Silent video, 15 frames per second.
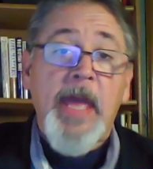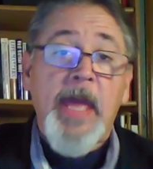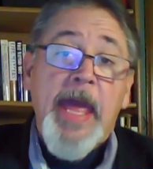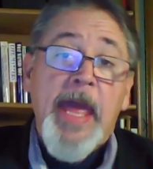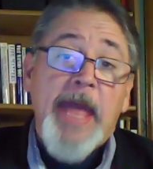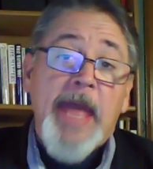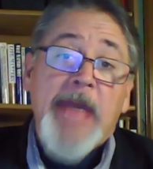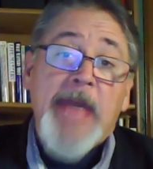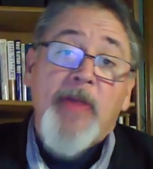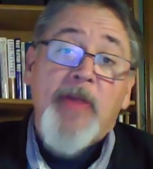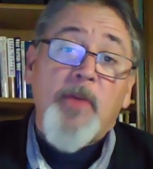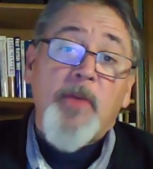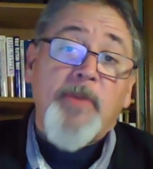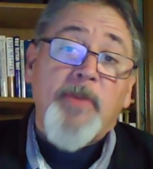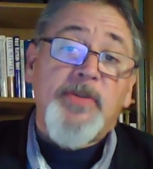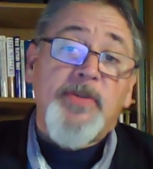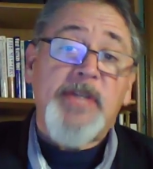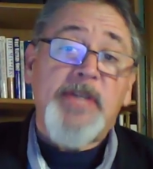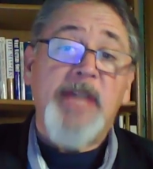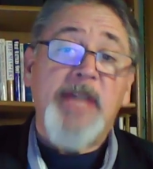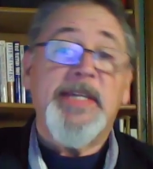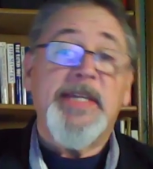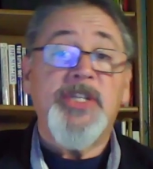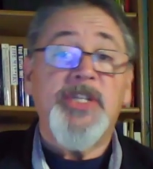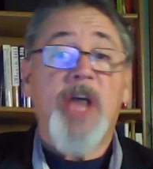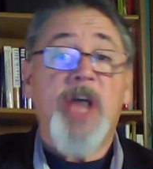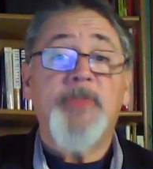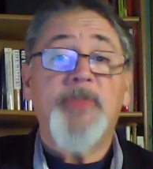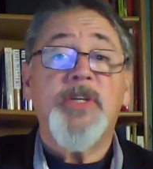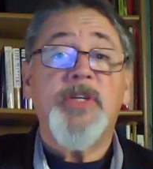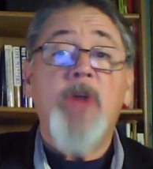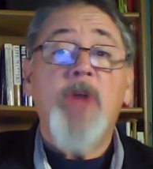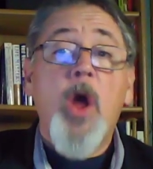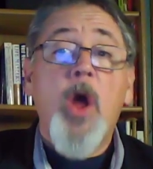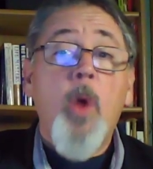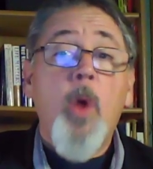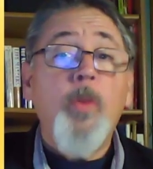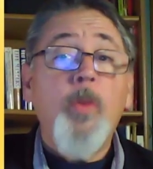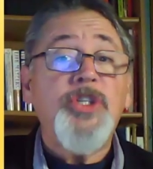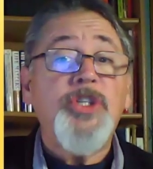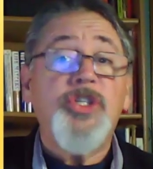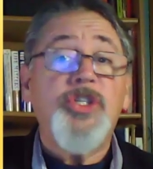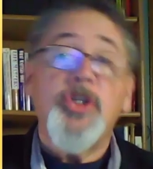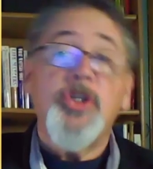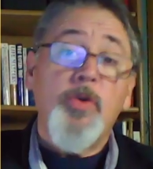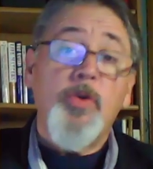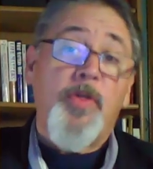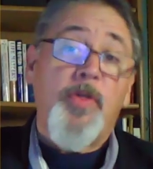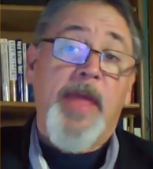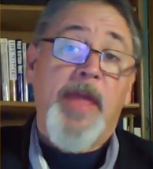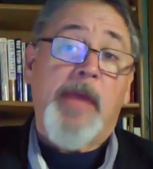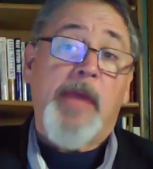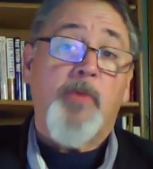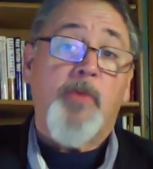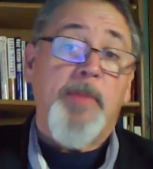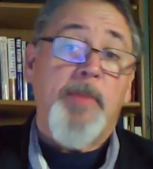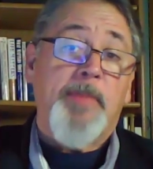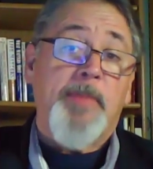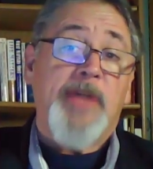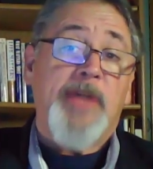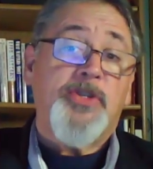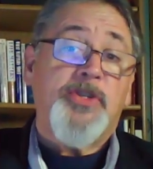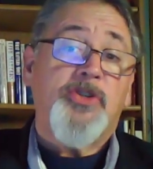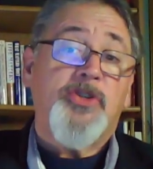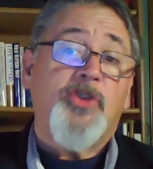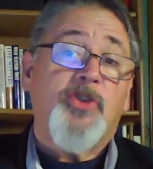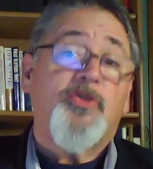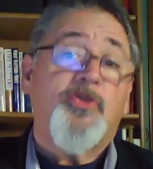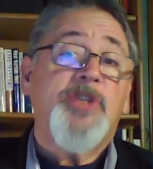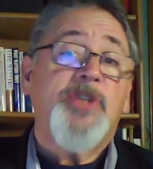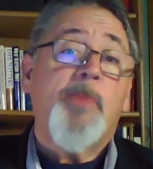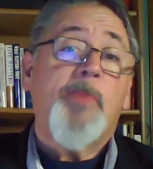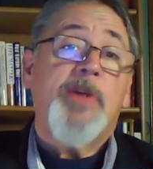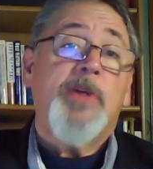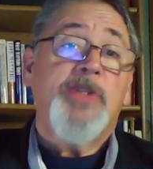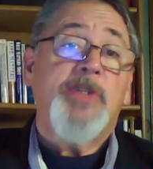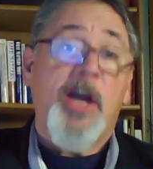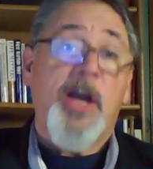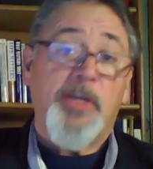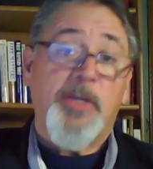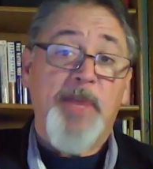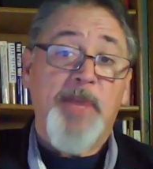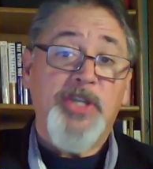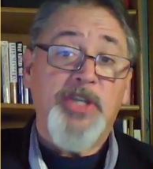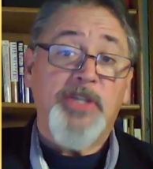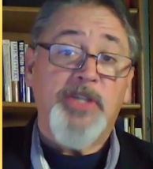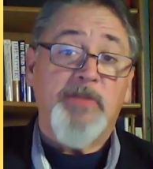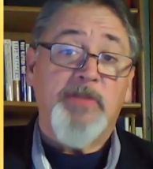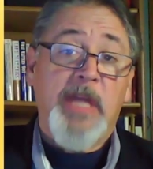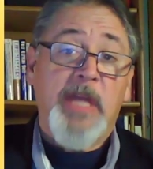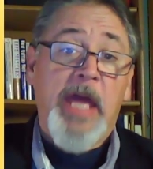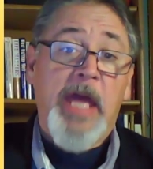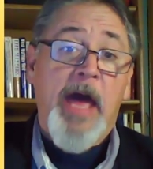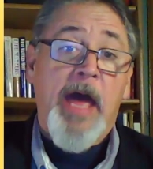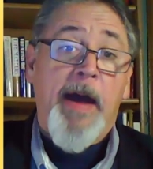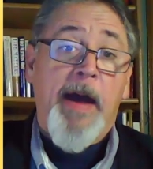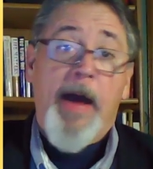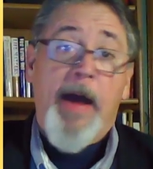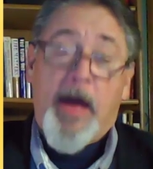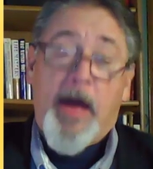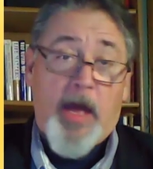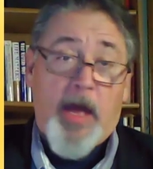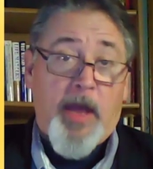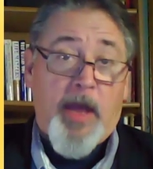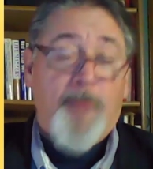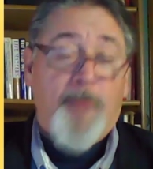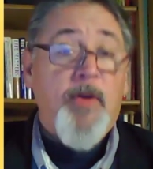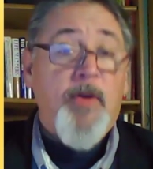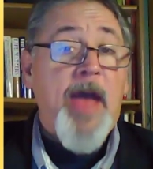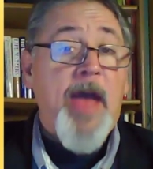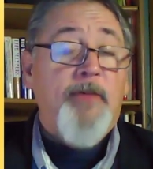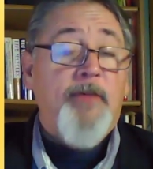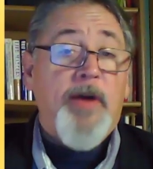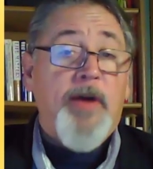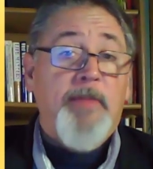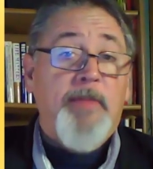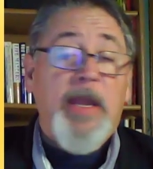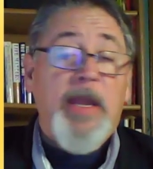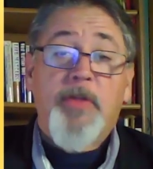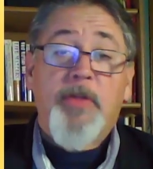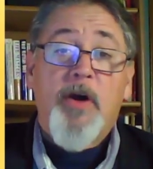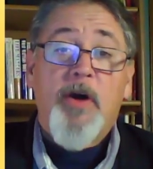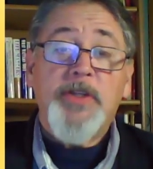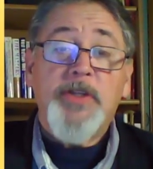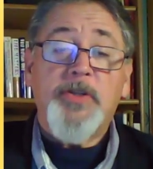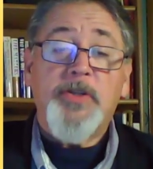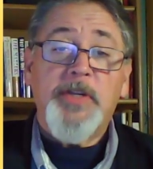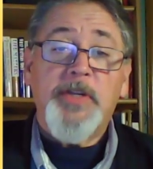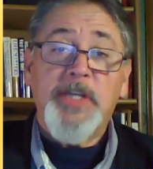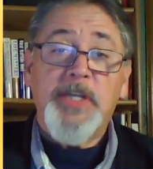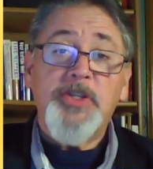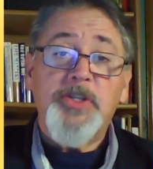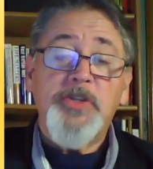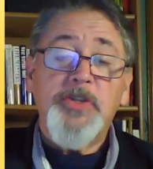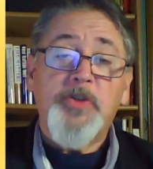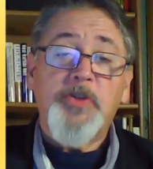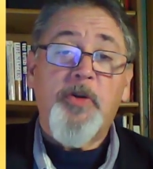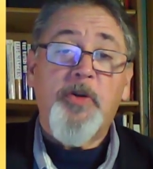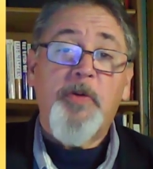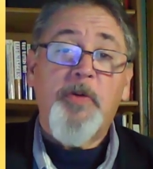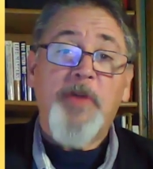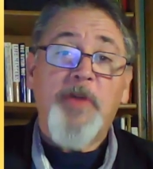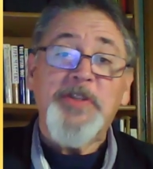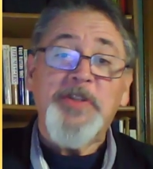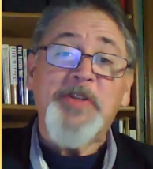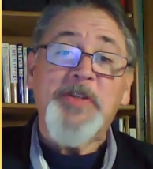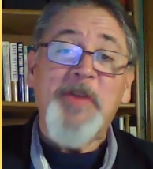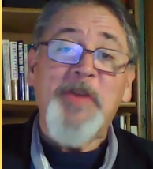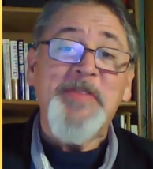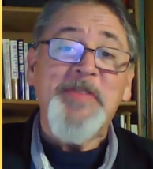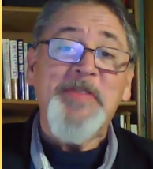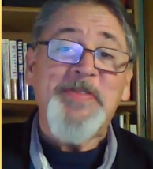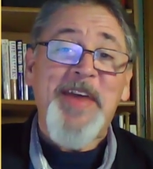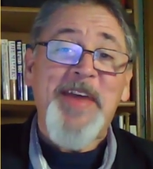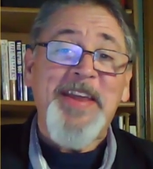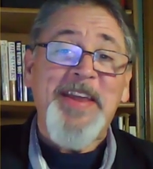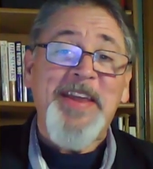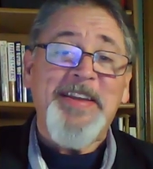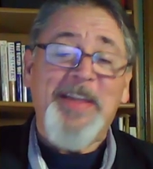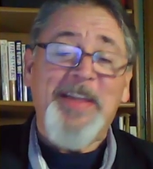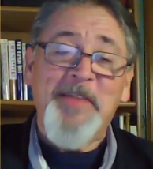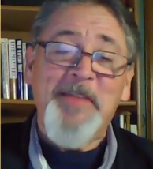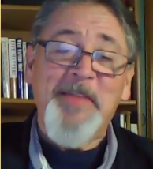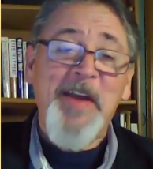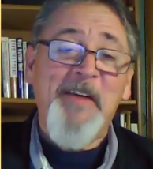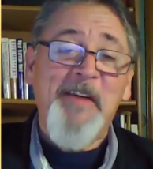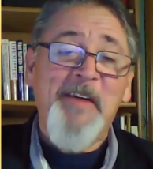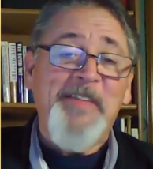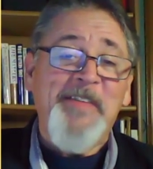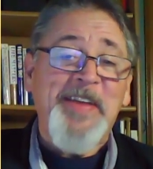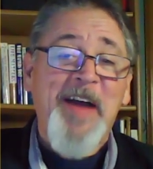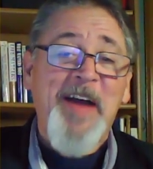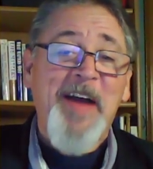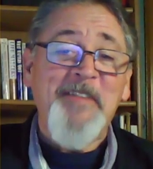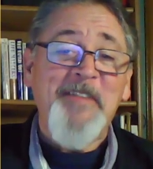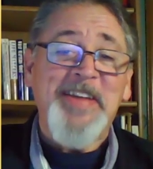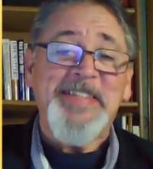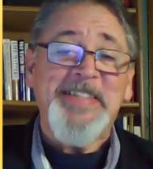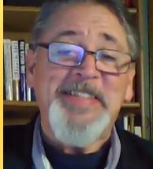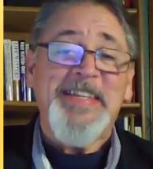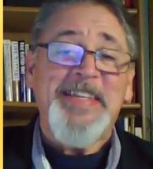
And now that we've discussed each option, which do you think would be best to search for someone's occupation? If you have any thoughts or additions or disagreements about it, let me know in the comments.